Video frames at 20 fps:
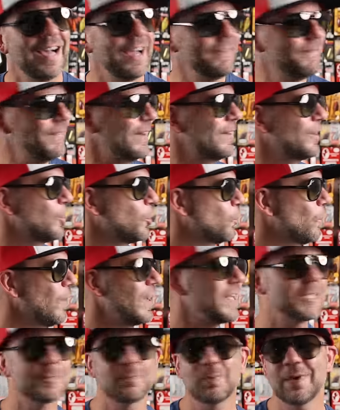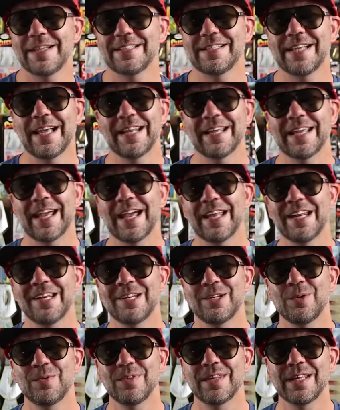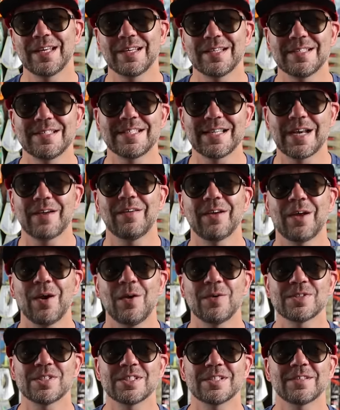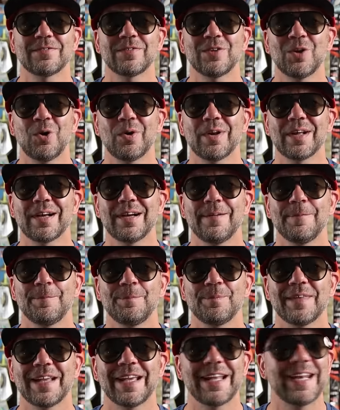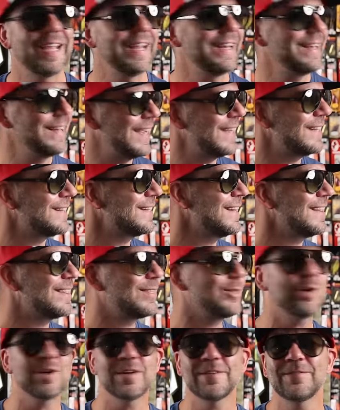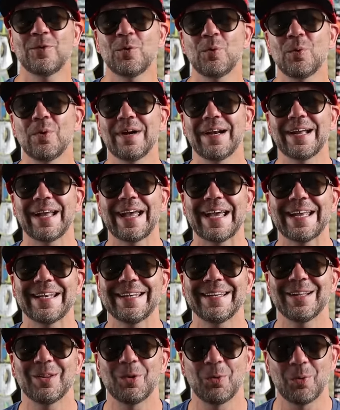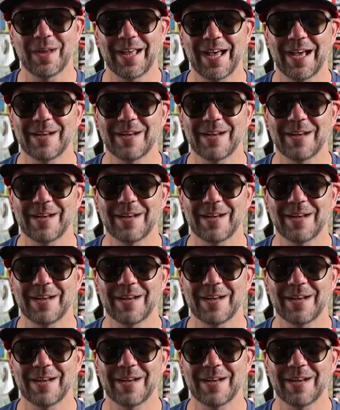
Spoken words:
I found a great spread dedicated to the Zaragozas of Florida in a 1934 Heddon lure